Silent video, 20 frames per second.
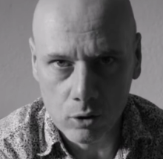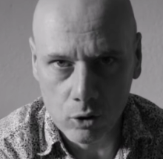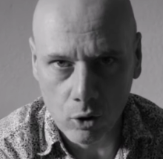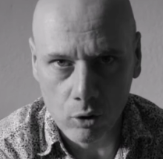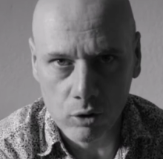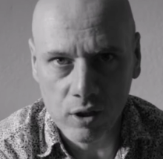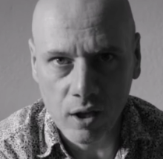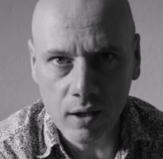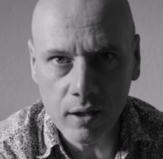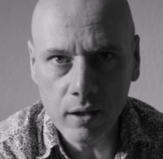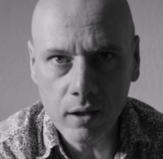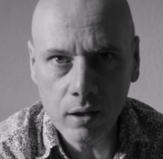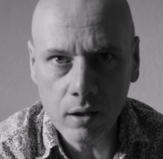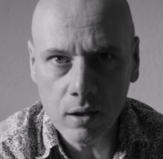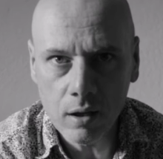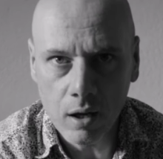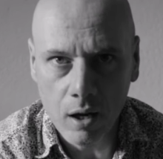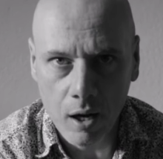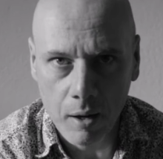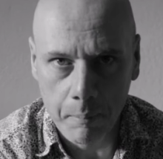totally
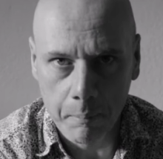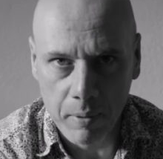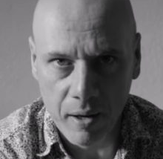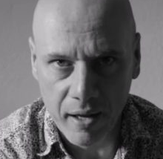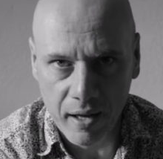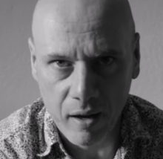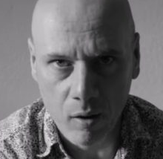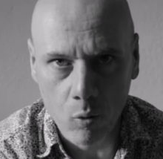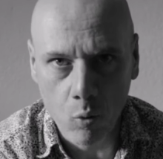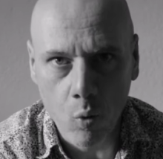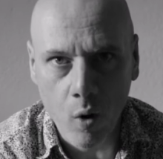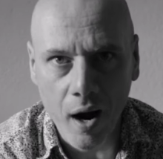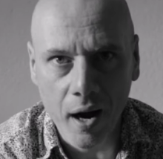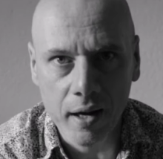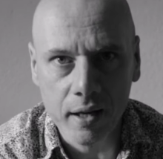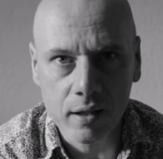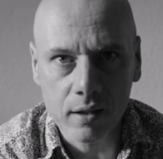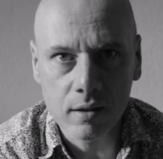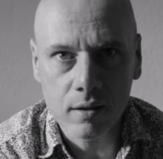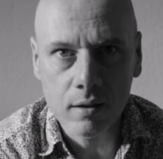a black and
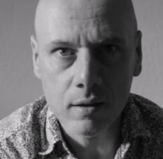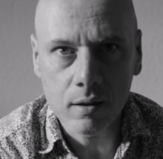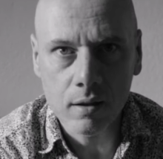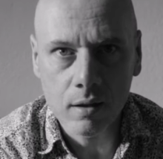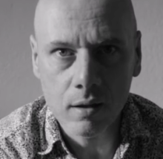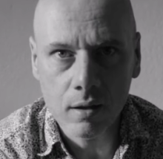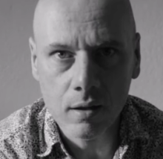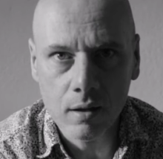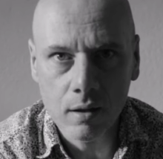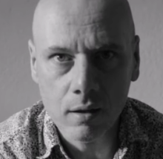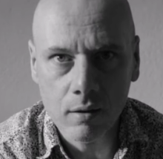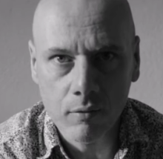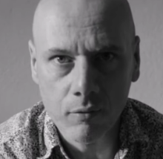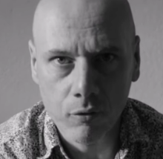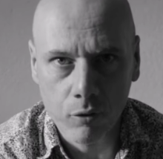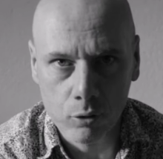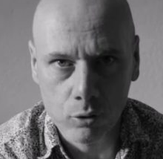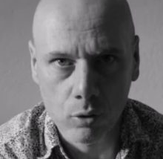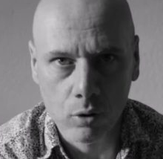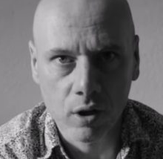white
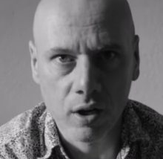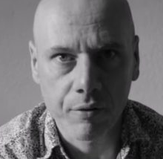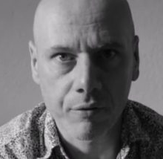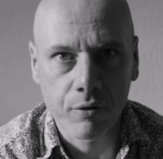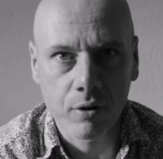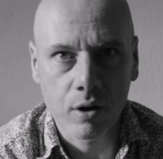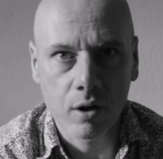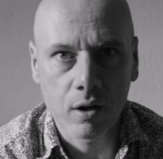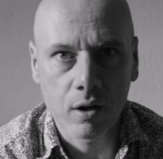photographer.